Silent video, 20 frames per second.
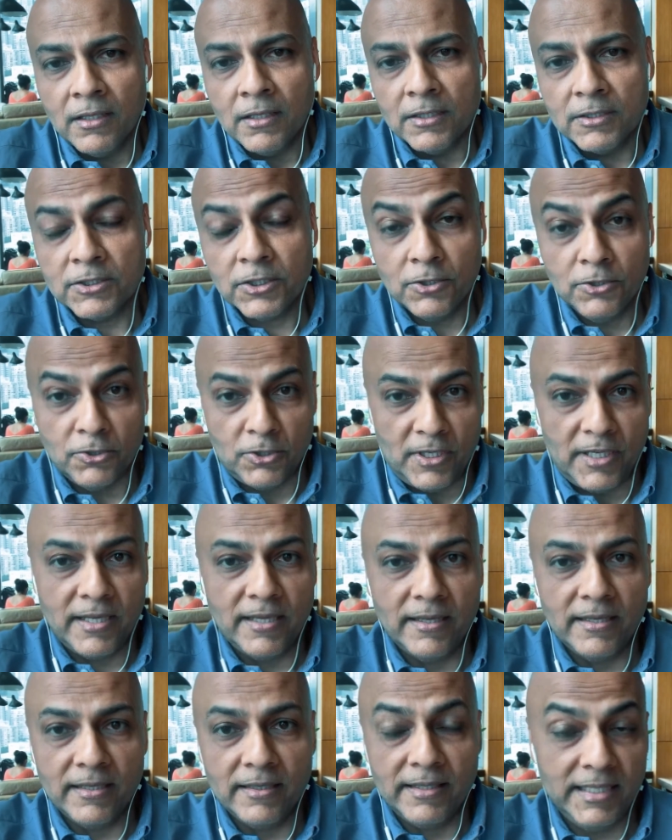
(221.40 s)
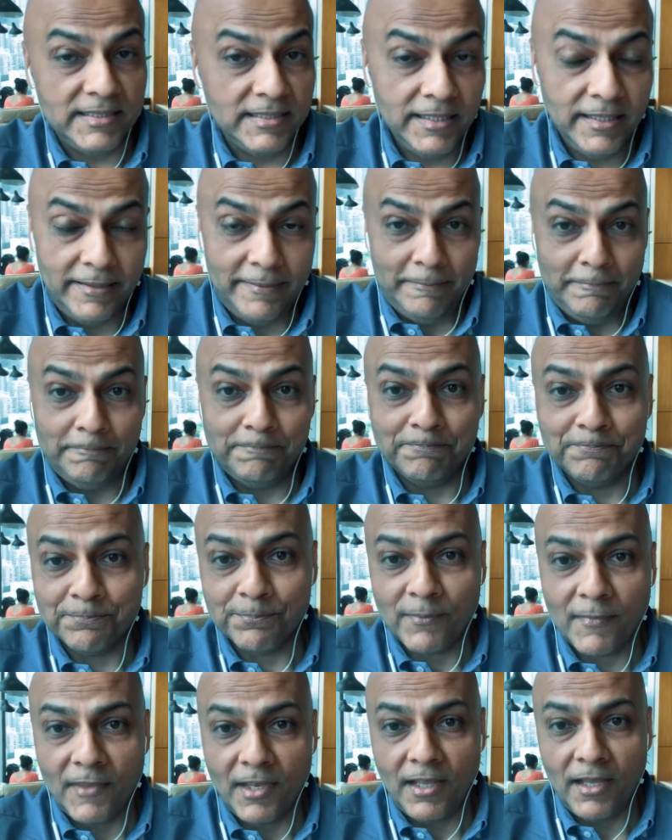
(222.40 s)
So look, that's it.
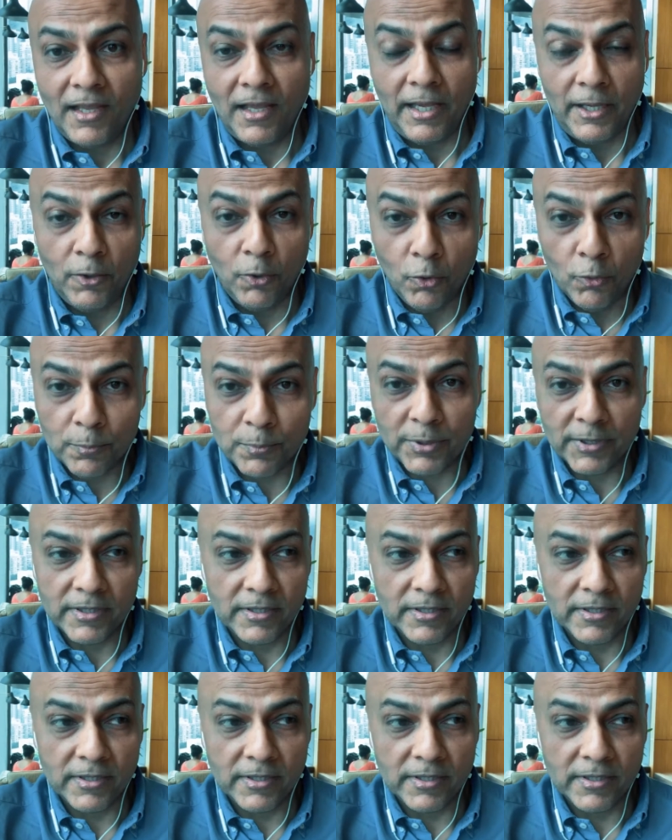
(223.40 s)
I hope